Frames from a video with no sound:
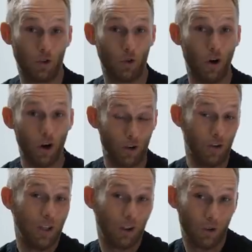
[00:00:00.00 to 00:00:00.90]
So all you
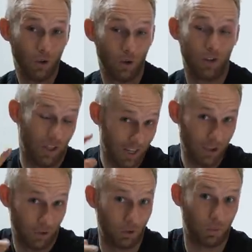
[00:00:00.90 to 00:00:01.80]
need to do is hit
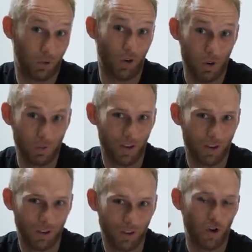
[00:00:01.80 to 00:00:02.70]
the subscribe
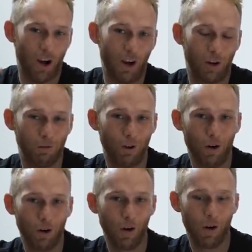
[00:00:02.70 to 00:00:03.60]
button, share the
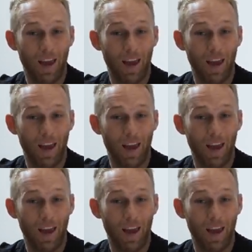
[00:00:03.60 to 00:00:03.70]
vlog,